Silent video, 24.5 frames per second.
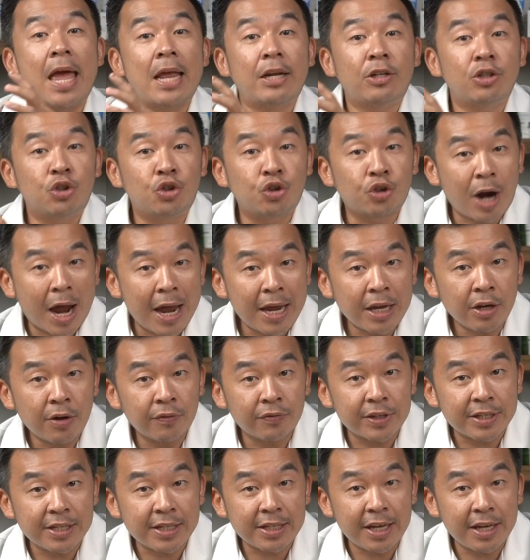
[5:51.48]
then drying
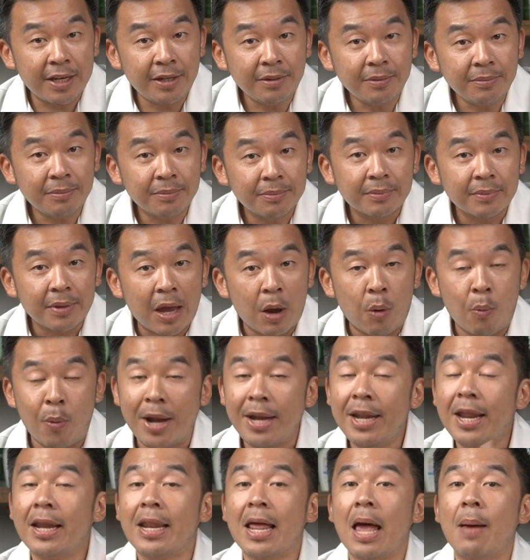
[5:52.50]
of the skin. And
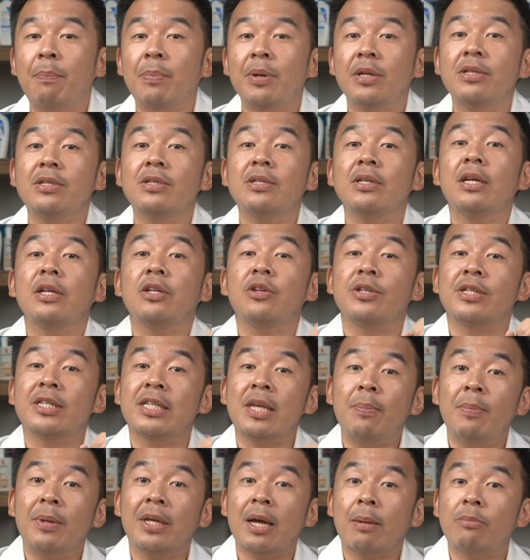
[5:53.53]
when that happens, your
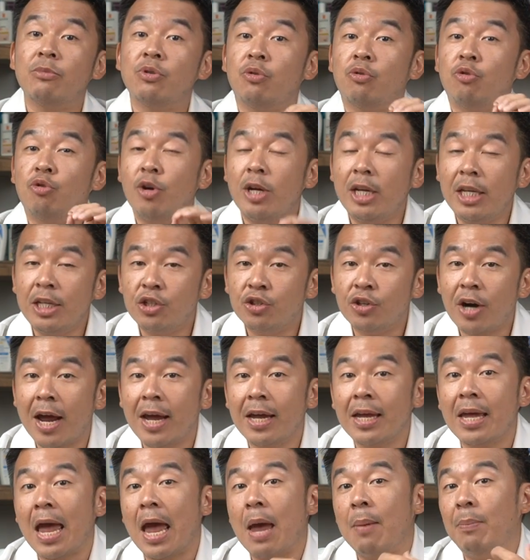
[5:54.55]
skin becomes really
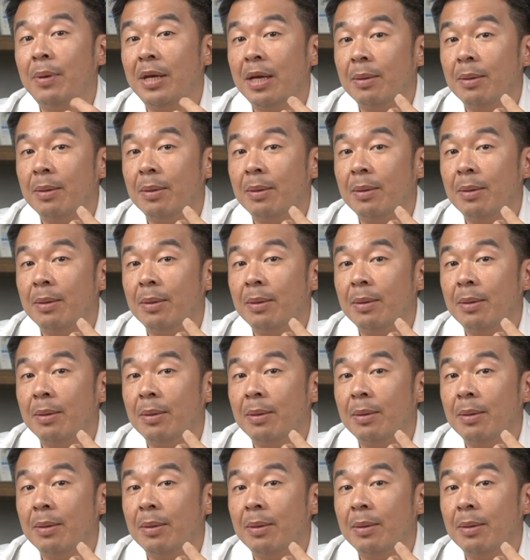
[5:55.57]
dry and